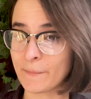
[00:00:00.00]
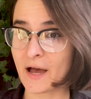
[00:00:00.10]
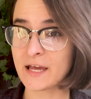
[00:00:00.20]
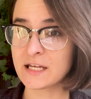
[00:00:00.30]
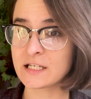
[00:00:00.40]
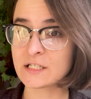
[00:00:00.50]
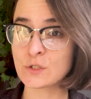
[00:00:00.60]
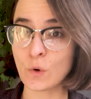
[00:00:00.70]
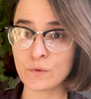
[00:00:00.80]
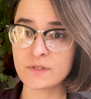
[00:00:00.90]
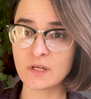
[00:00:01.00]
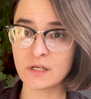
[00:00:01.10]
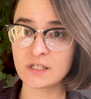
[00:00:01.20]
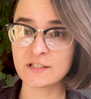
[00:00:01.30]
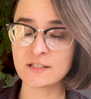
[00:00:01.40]
by Tulsa
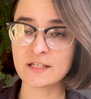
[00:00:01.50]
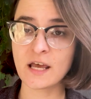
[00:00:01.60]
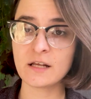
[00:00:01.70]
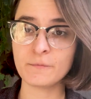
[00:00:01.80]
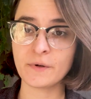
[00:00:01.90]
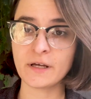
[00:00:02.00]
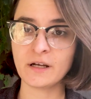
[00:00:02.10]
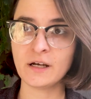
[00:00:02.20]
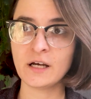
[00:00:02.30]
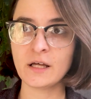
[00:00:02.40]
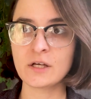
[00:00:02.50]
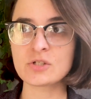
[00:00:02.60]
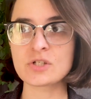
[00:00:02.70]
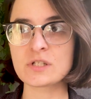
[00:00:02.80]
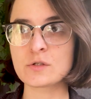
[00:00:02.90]
instead, but
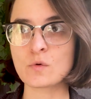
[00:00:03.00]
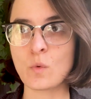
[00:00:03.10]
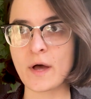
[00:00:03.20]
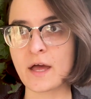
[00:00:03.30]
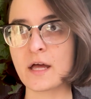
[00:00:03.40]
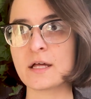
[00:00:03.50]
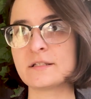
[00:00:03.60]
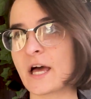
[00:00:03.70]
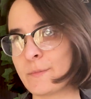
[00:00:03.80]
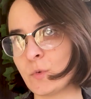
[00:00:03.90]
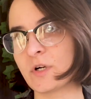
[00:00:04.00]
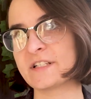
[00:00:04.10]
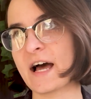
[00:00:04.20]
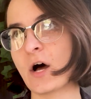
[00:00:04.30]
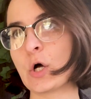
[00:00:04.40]
just the way timing worked
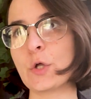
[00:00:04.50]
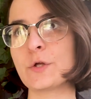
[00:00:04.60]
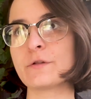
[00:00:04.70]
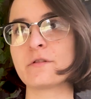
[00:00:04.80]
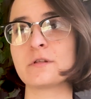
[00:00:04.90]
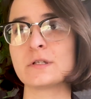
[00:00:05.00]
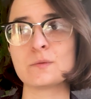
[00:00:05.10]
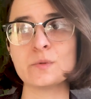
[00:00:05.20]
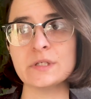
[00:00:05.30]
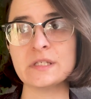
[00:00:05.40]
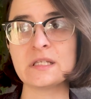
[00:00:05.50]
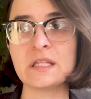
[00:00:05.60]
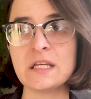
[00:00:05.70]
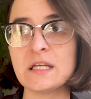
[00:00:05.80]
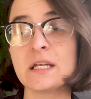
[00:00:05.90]
out, this was
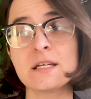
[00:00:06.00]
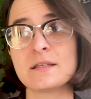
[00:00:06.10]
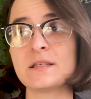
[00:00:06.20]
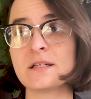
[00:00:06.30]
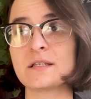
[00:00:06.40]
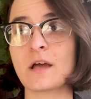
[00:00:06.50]
the easiest